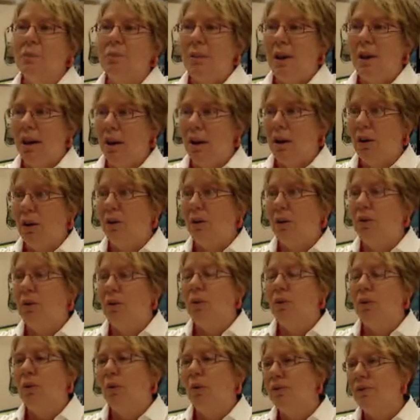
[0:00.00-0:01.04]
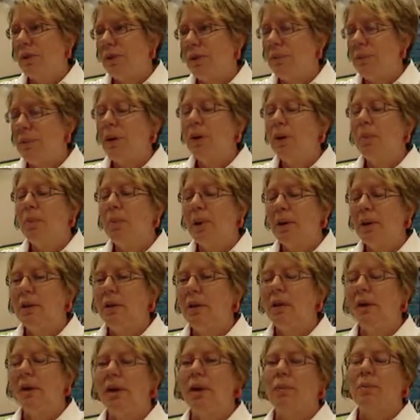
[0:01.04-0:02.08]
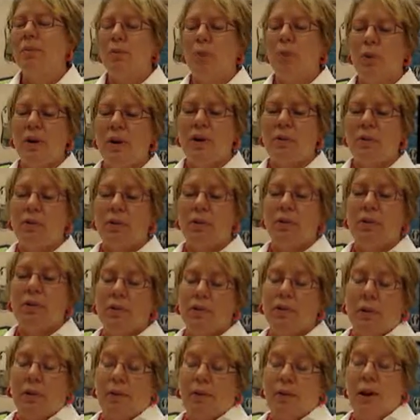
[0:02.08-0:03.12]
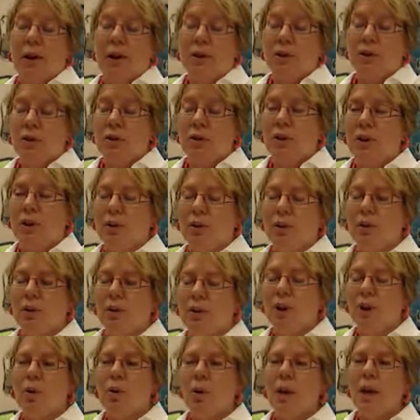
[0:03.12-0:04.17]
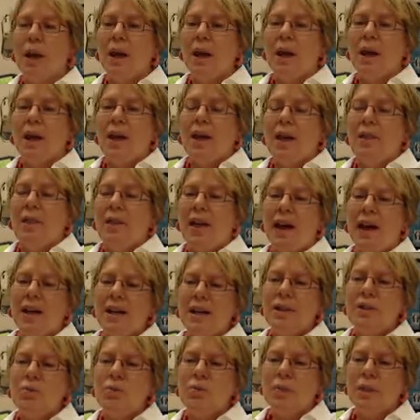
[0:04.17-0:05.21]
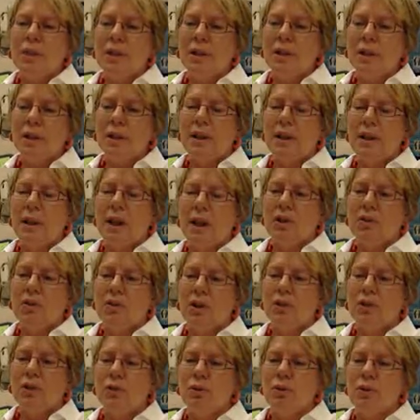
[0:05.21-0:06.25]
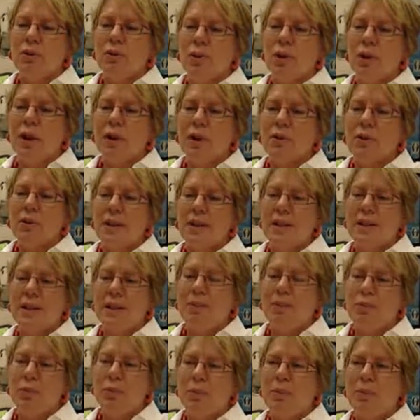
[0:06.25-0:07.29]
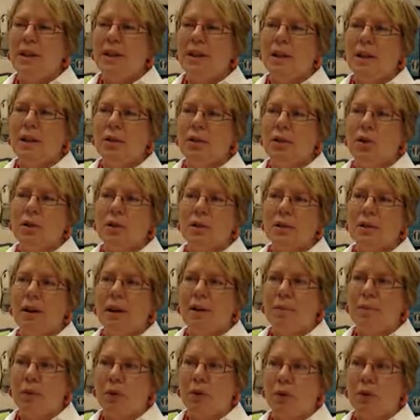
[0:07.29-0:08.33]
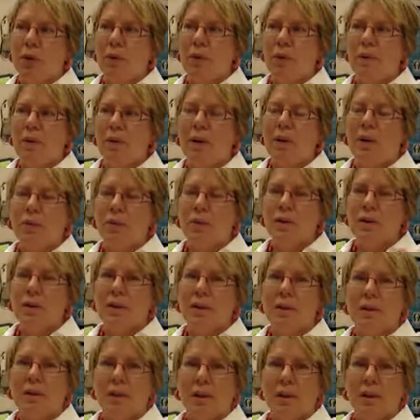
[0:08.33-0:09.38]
male or female, but whatever, a friend, you know. So that is really how gender-neutral housing came to be a long time ago, and that was